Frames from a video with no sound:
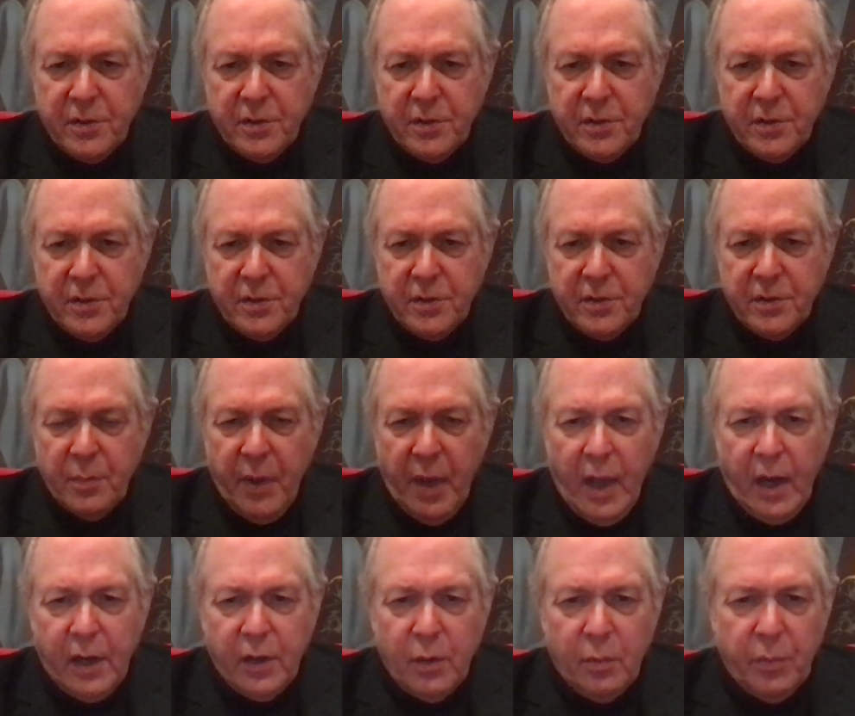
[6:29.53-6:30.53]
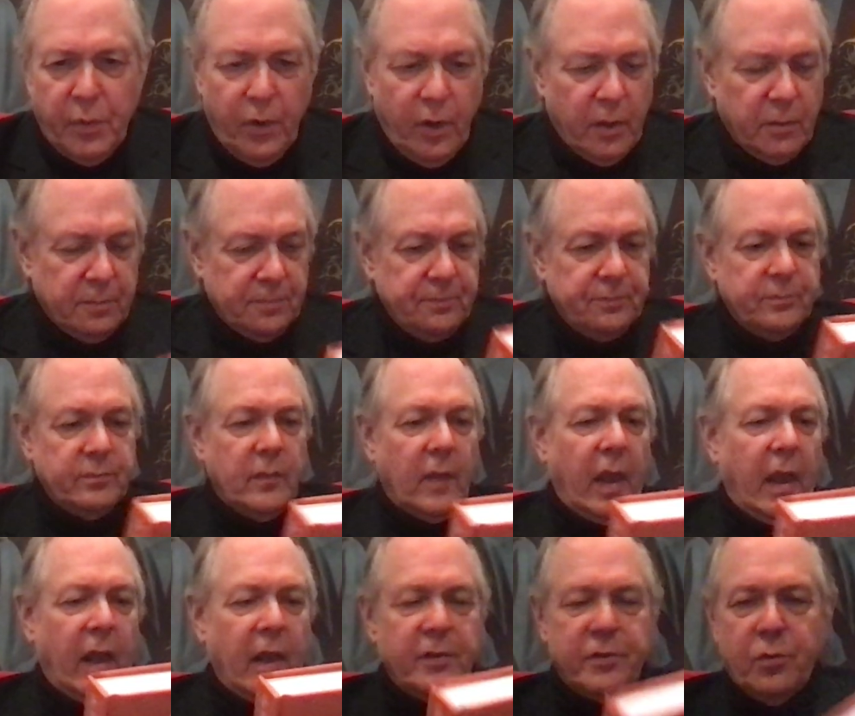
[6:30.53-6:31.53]
because the back of the book
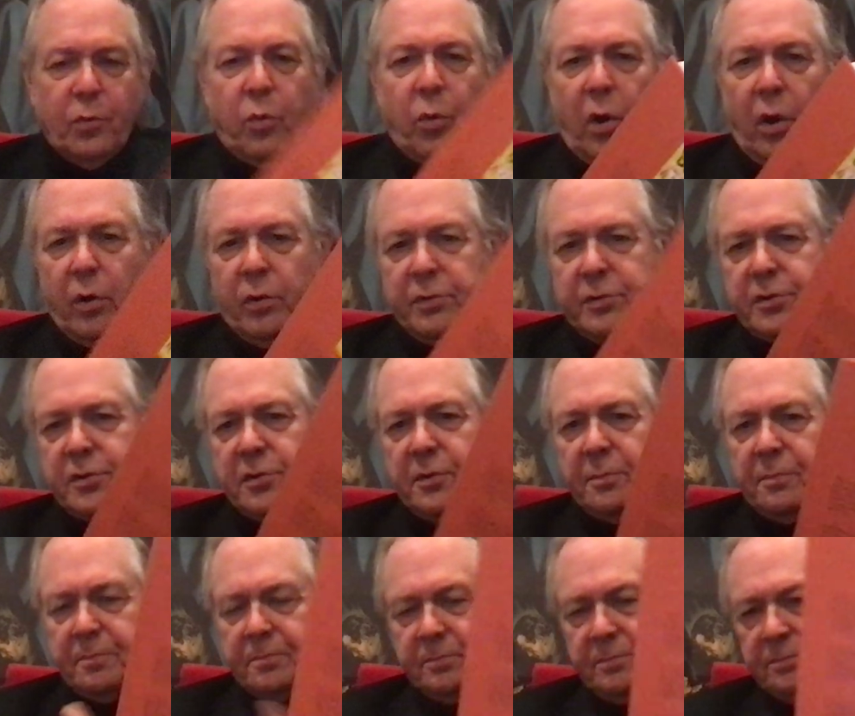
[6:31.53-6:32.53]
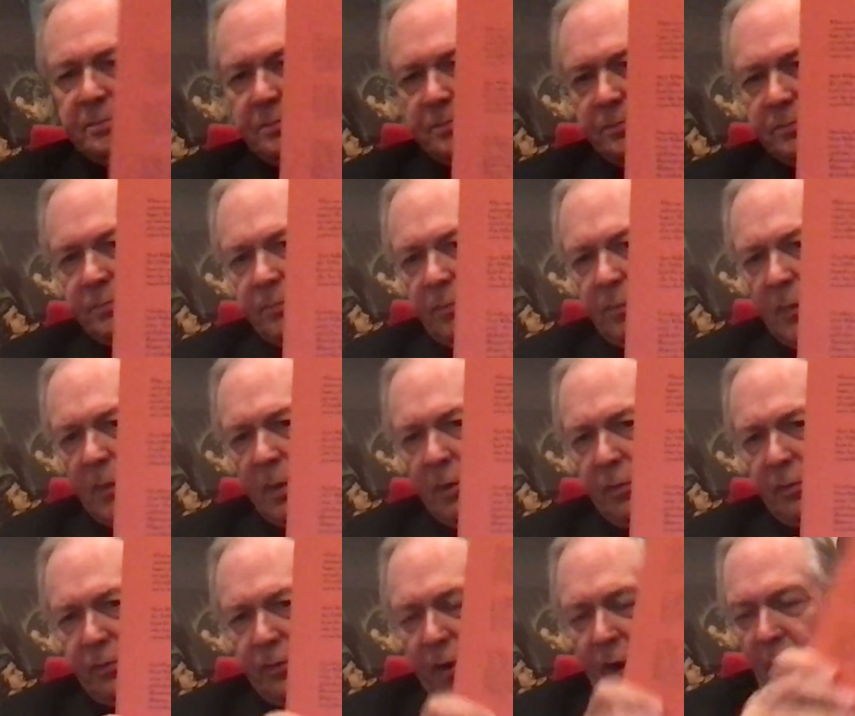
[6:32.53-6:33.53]
has quotes
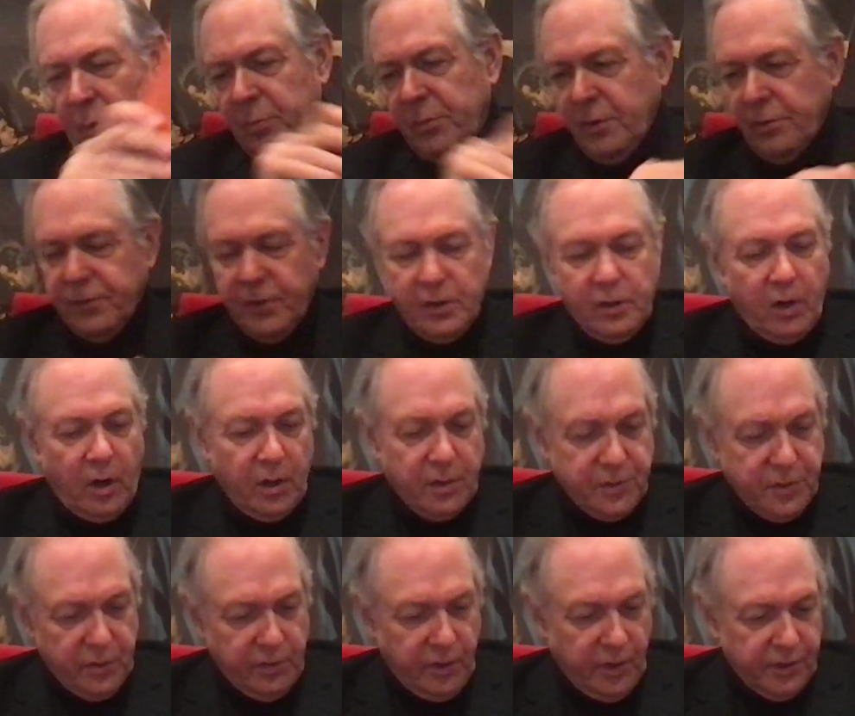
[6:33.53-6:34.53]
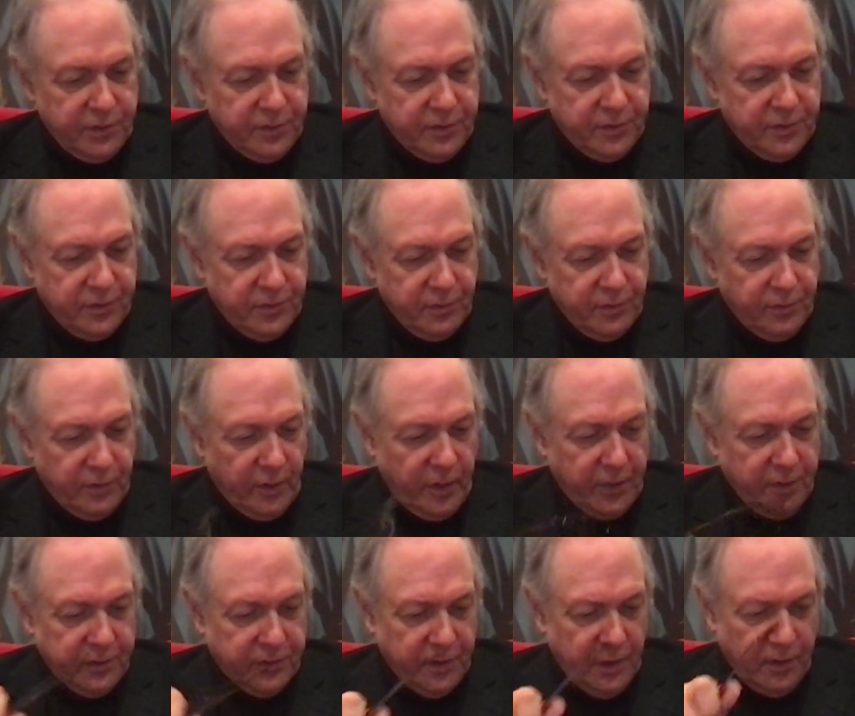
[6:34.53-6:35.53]
from different cartoonists. For
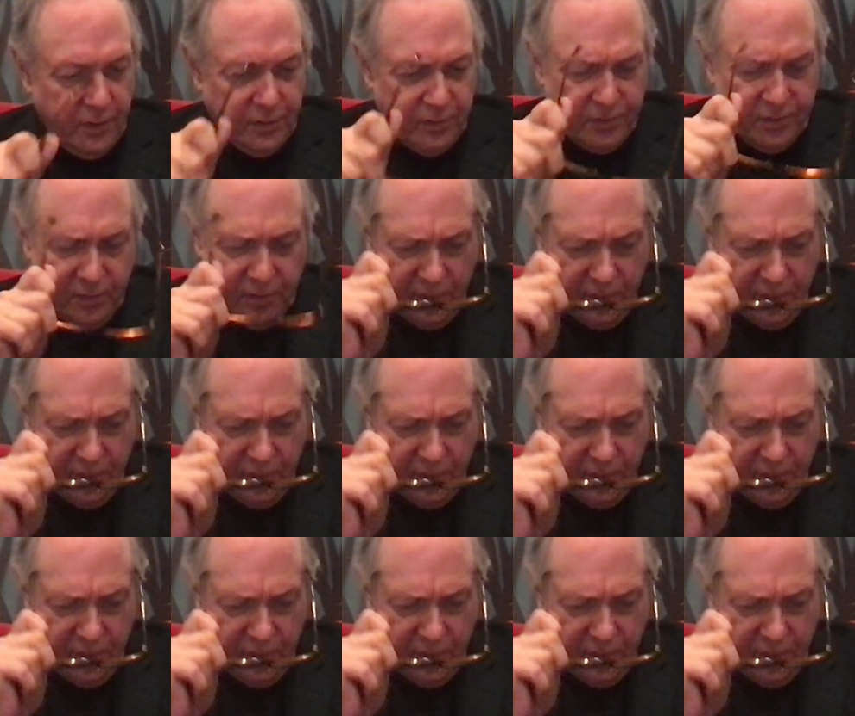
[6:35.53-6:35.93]
instance,